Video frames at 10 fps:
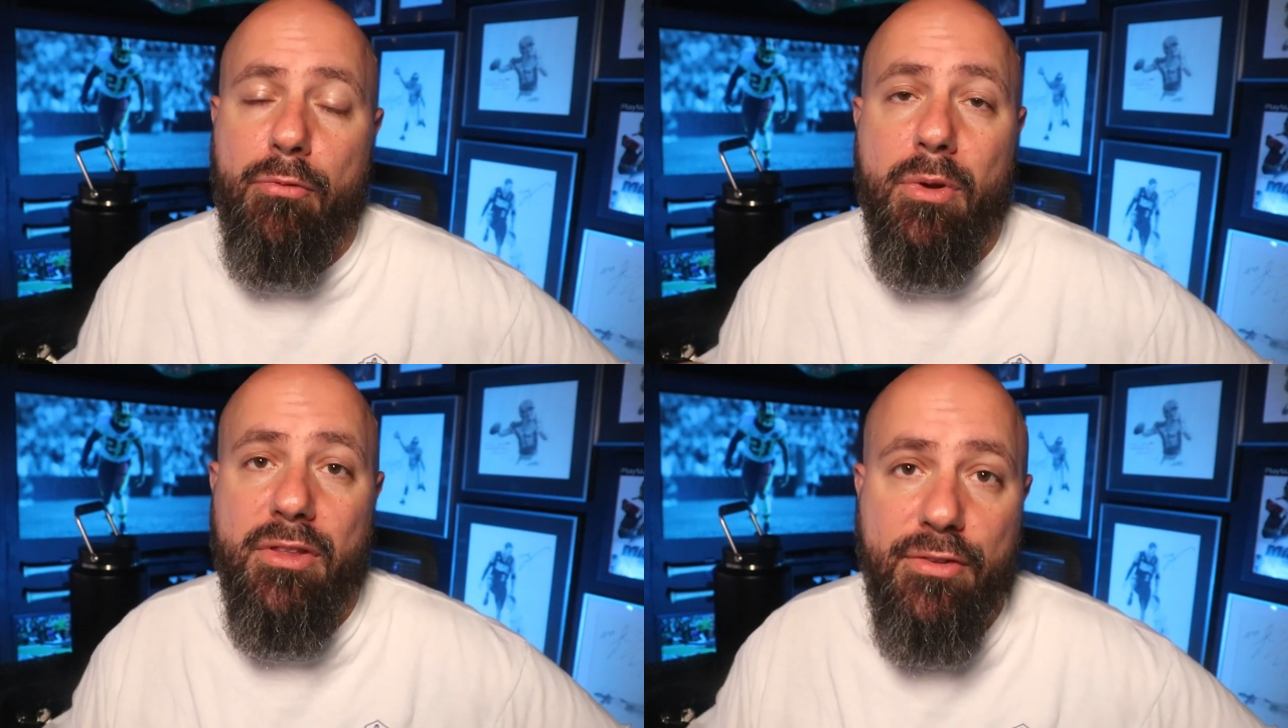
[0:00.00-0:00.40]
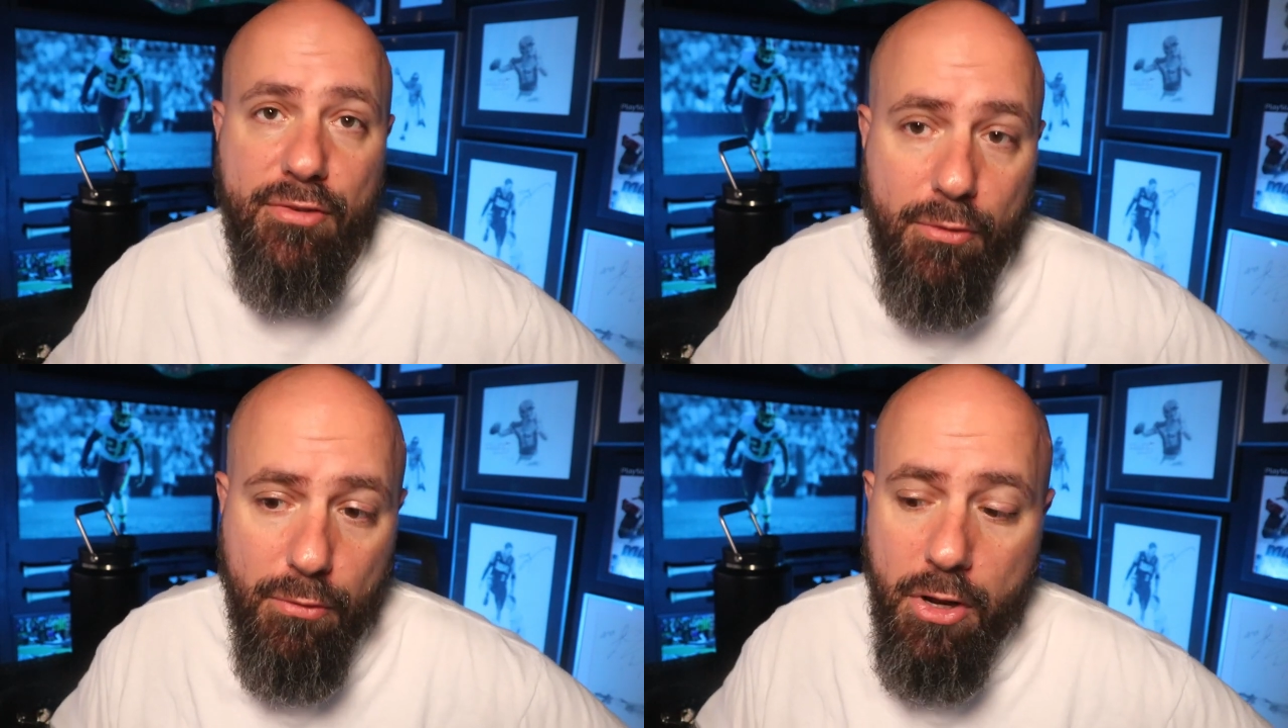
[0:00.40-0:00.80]
really
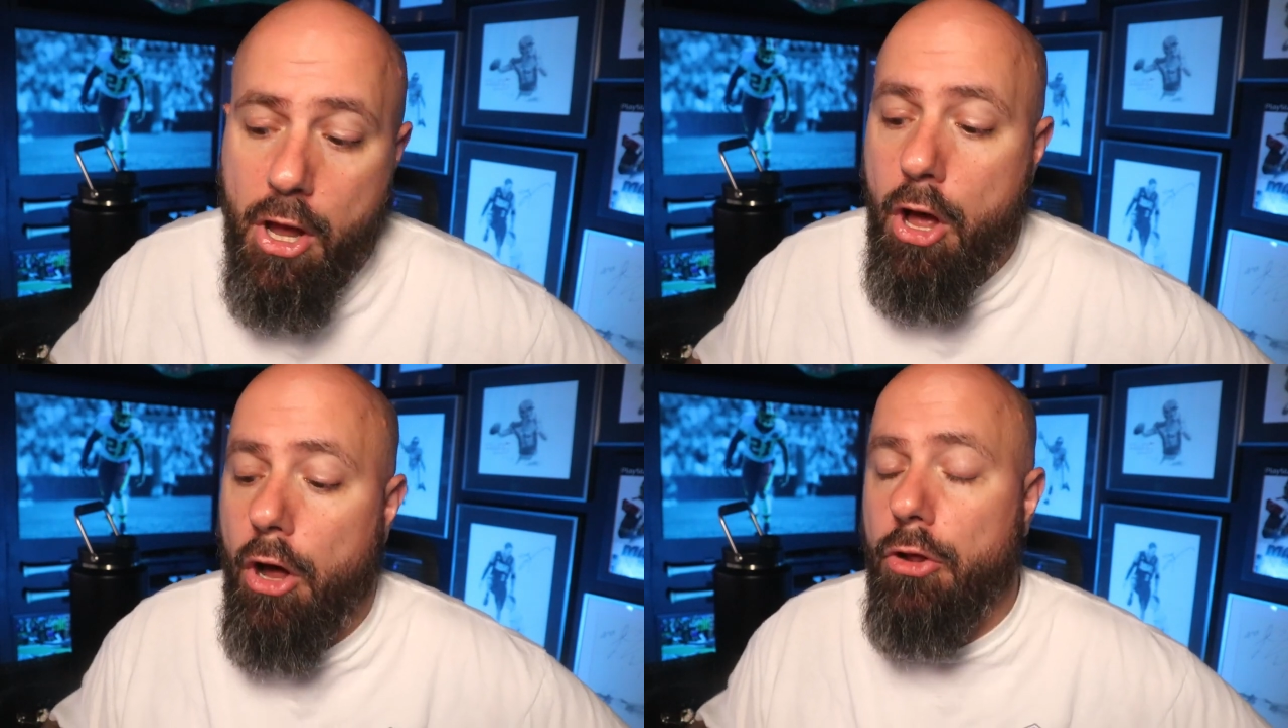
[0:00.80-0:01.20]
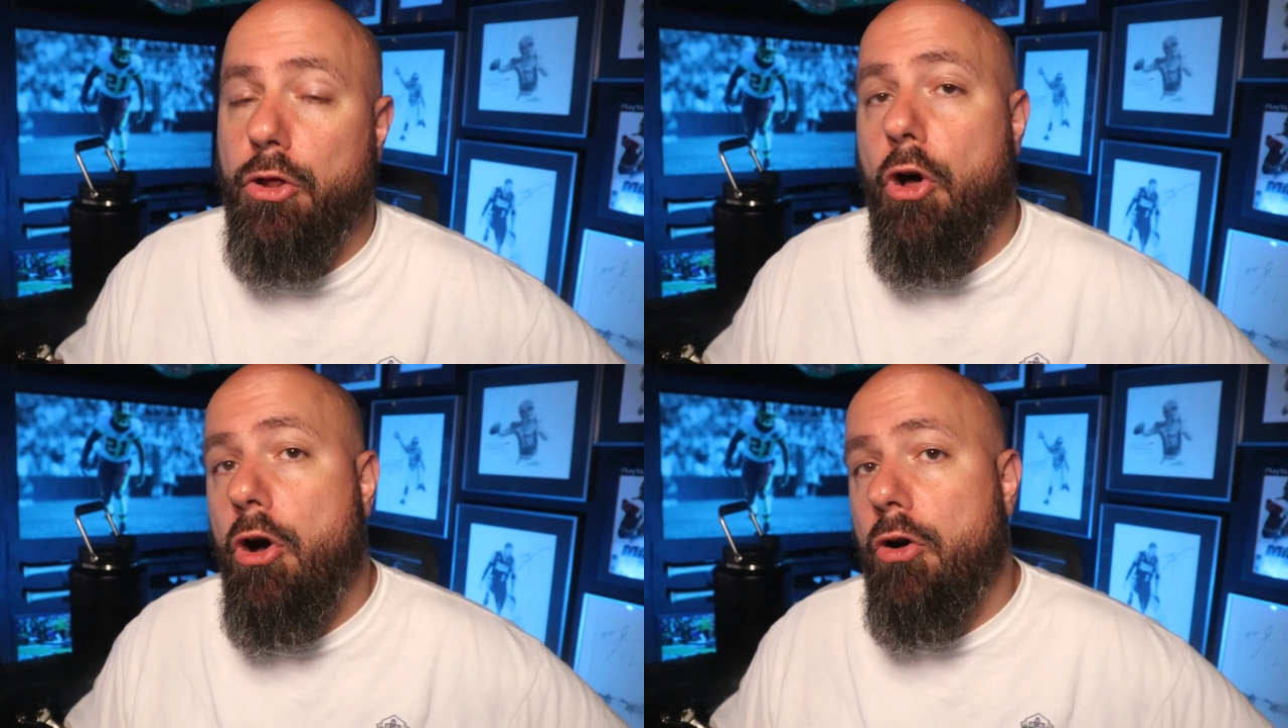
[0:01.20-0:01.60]
soon,
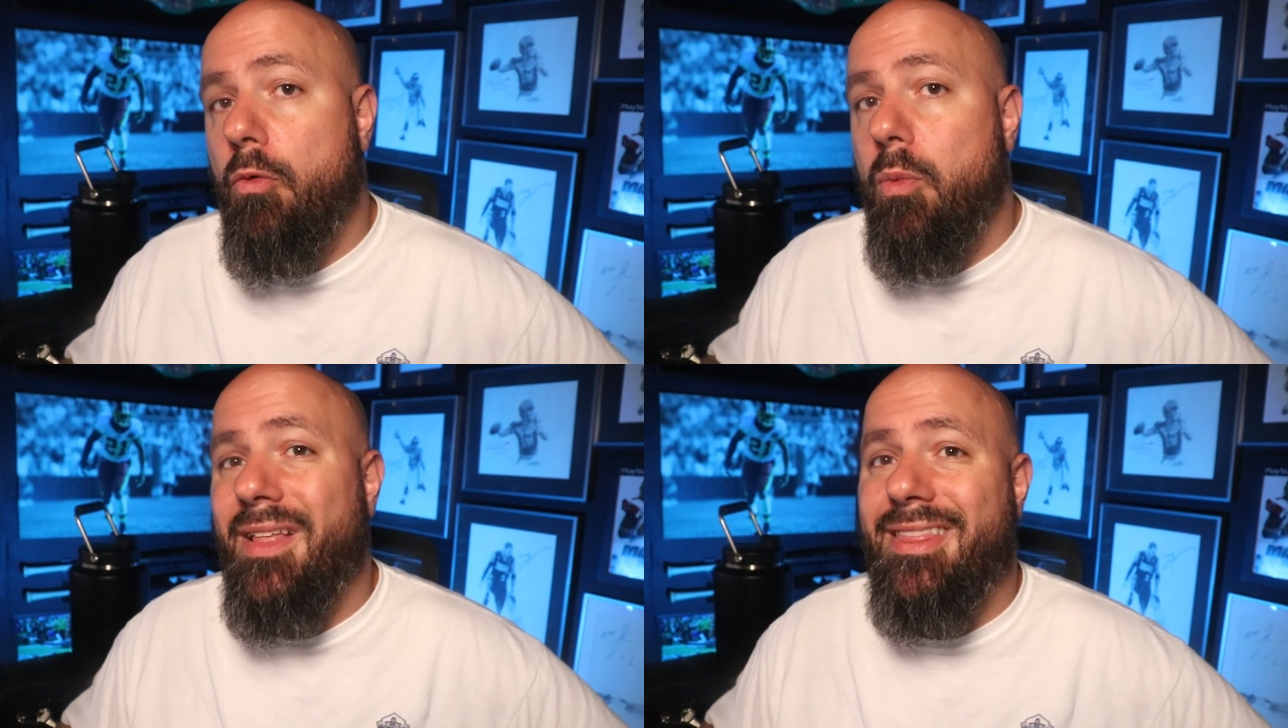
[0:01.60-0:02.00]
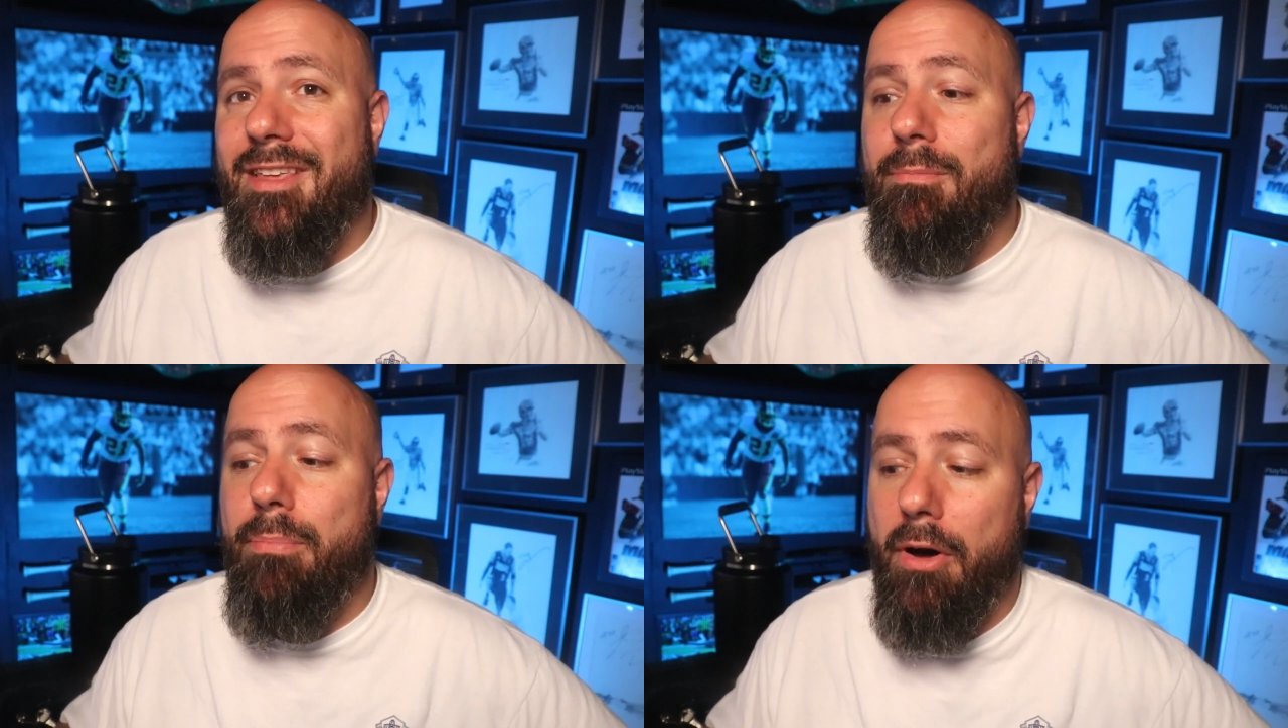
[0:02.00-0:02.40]
along with the
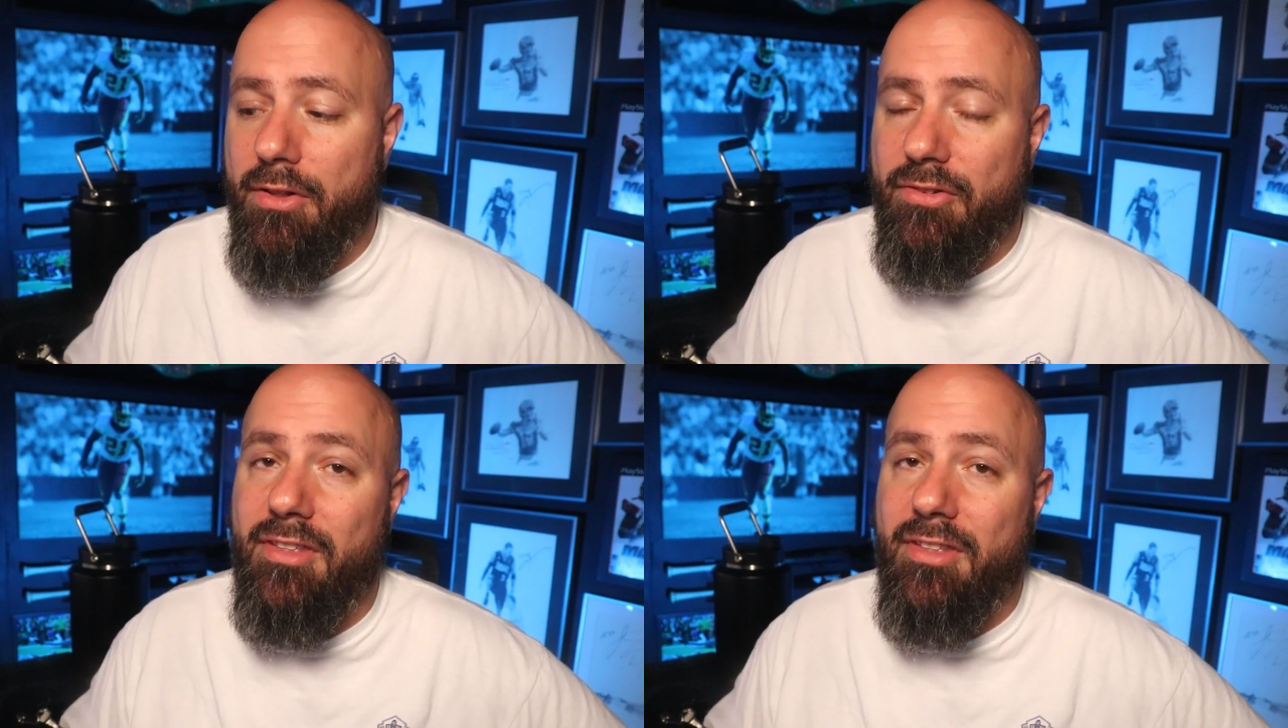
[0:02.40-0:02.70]
bunch.